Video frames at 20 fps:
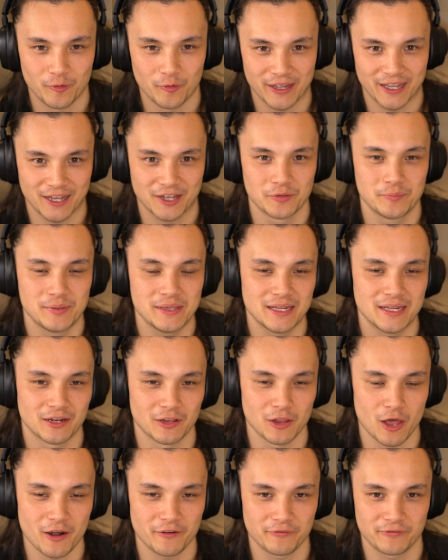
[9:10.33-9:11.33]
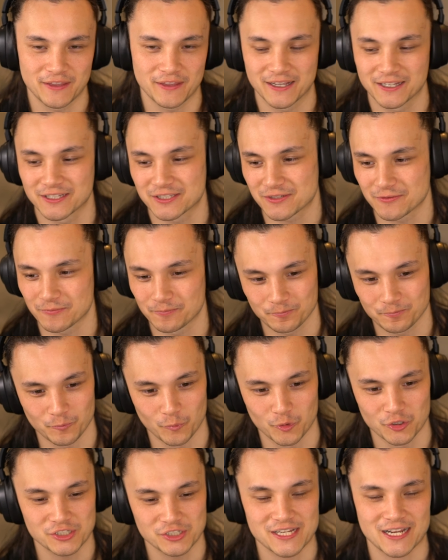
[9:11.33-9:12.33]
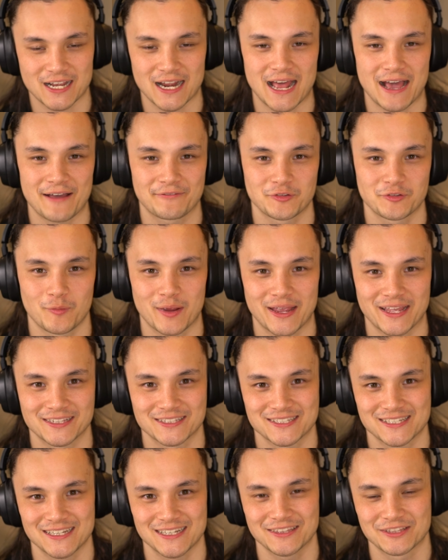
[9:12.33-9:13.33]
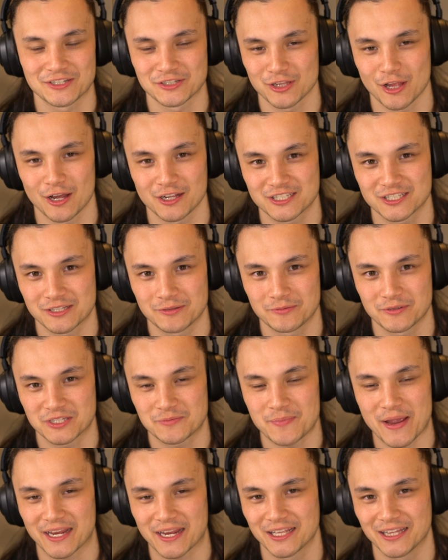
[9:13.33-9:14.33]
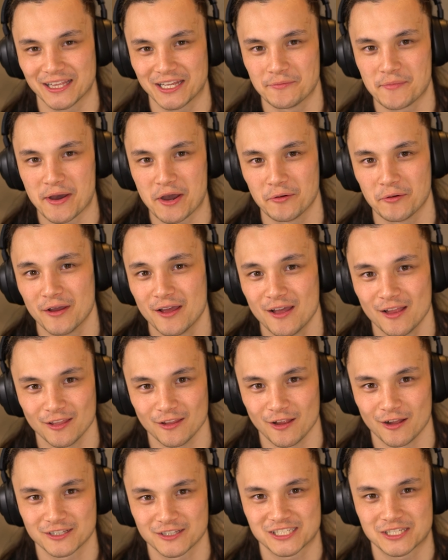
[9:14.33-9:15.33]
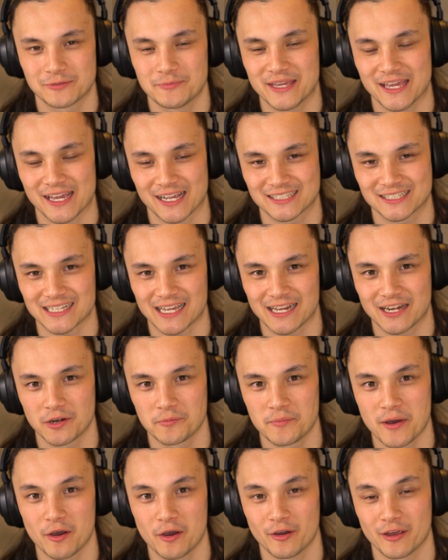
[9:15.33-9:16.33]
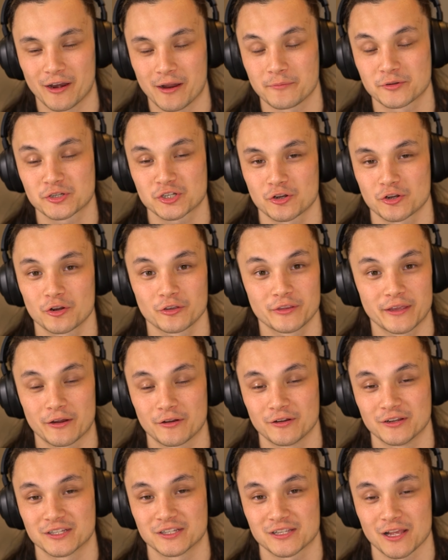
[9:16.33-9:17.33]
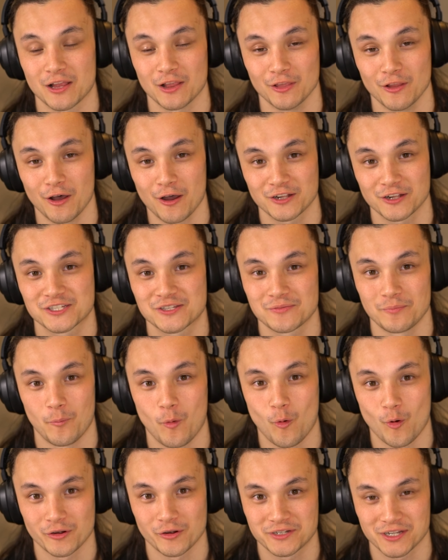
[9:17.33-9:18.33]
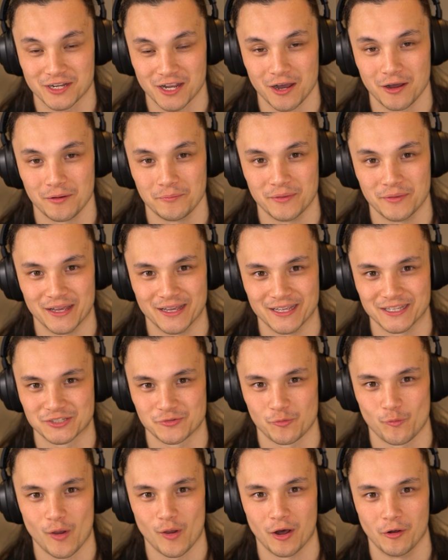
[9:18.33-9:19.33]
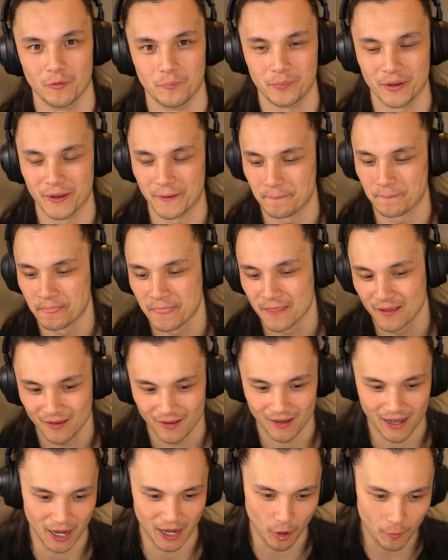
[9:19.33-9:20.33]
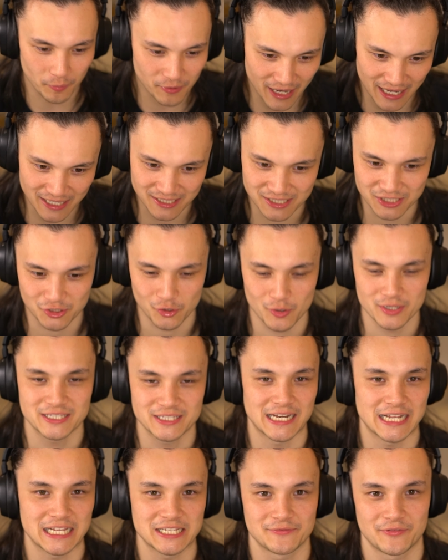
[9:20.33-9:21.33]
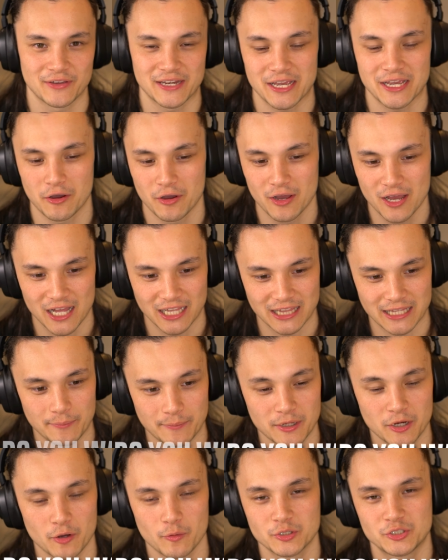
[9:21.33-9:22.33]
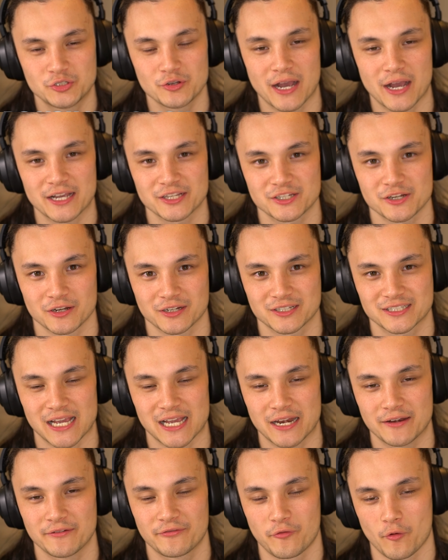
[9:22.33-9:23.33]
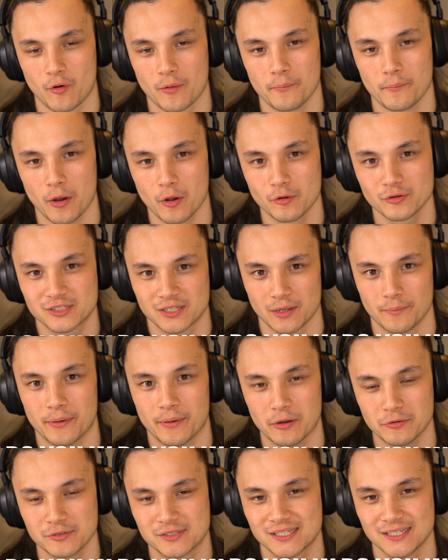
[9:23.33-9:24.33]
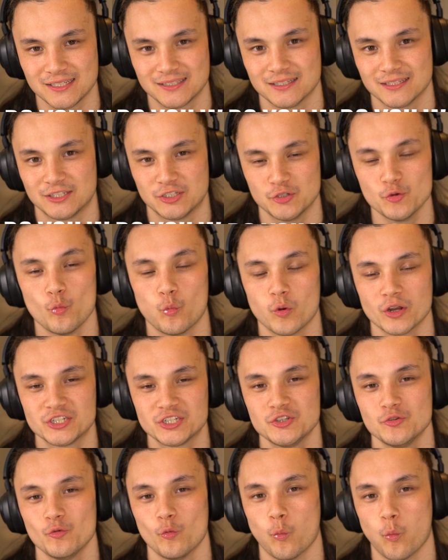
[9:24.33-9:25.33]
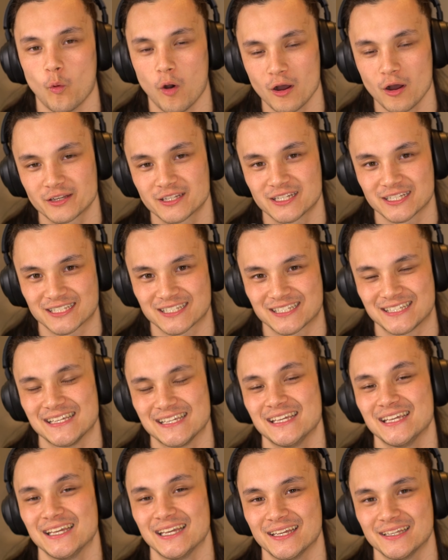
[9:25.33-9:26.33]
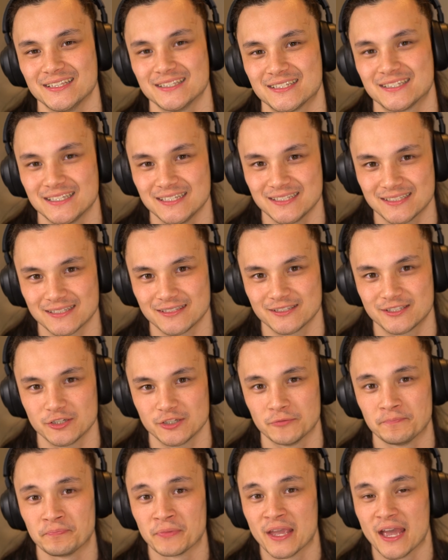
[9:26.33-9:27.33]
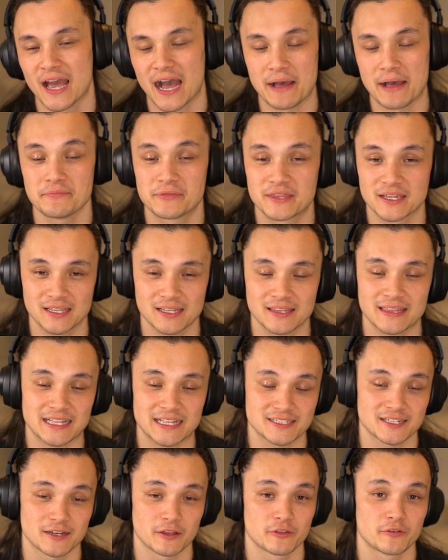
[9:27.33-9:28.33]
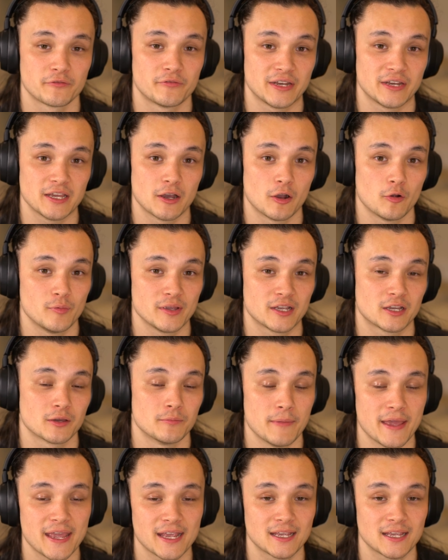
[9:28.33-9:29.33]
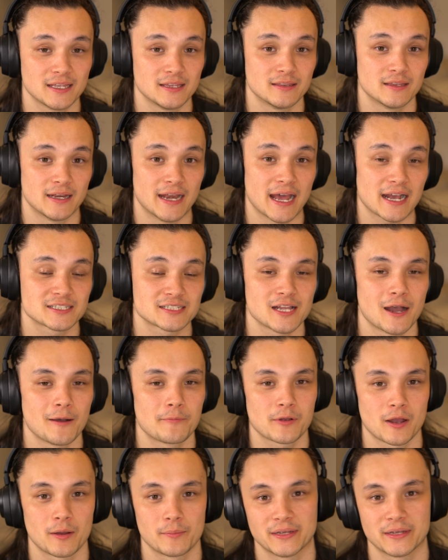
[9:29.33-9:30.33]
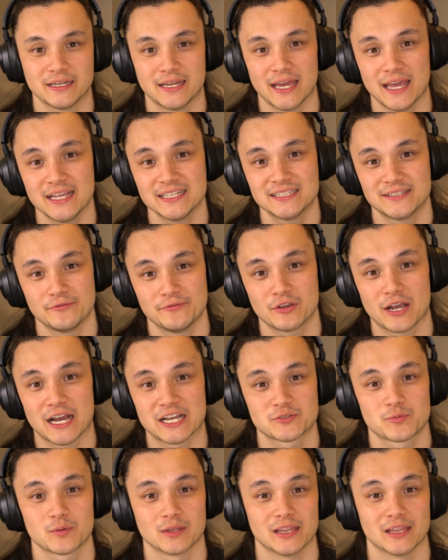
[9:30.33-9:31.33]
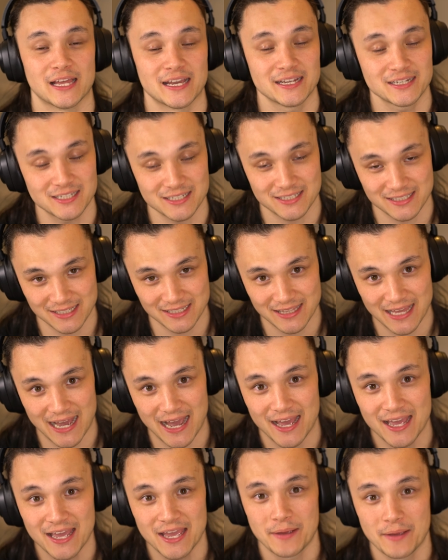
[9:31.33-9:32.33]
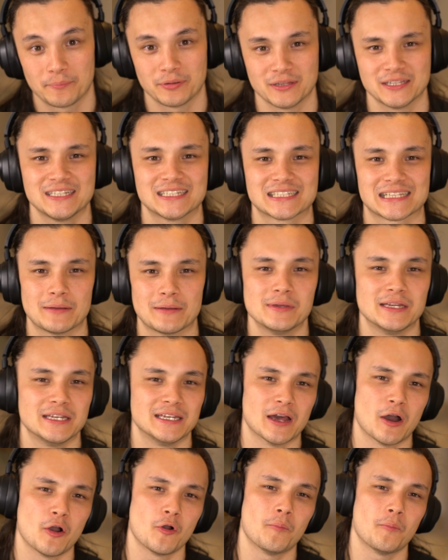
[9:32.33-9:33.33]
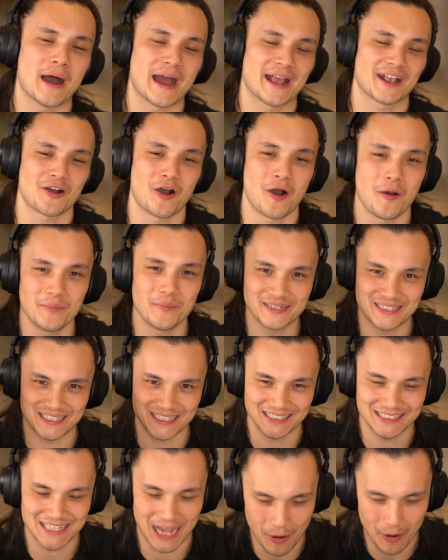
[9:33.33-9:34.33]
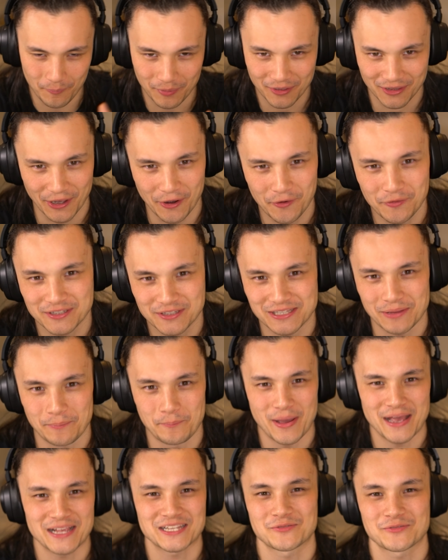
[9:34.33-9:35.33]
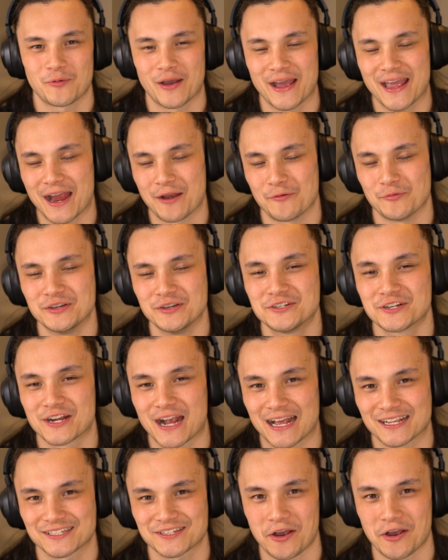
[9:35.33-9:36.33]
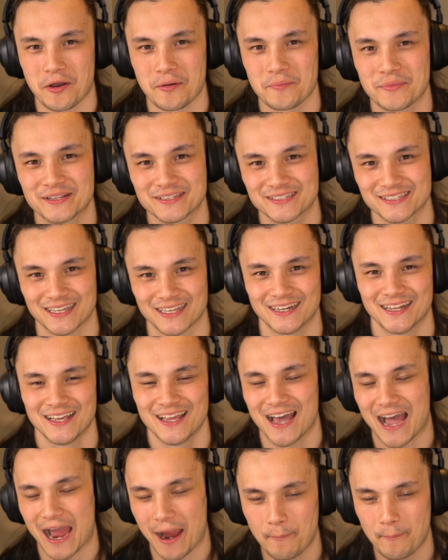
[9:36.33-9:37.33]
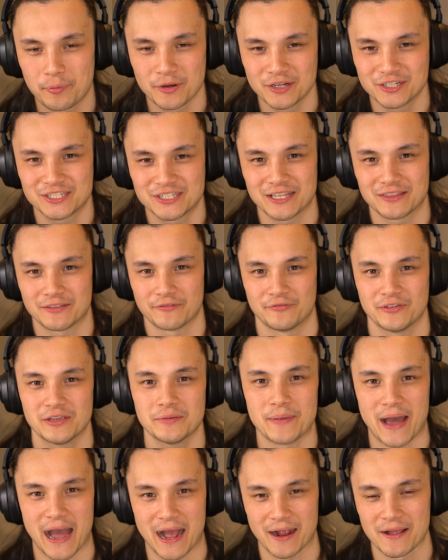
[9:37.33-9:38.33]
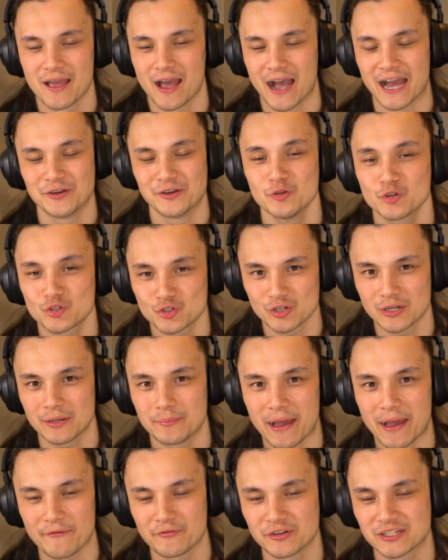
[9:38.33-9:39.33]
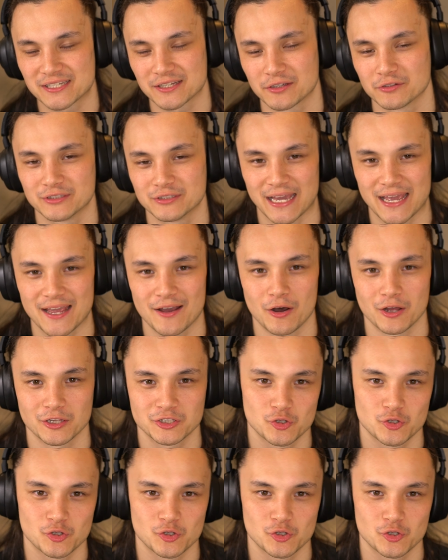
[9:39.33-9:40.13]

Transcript: it could mean a lot of things. We'll just kind of have to wait and see. There's lots to speculate about, lots to be excited about, and I'm sure there is lots more to come as well. But I hope you guys enjoyed today's video. Let me know what you guys are excited for most about season 2. What do you want to see in season 2? I'm thinking that's another video we could make in the next upcoming days. If you guys would like to see that, please let me know by commenting down below. It's the best way. I read you guys' comments and I appreciate the feedback. I do stream every single day on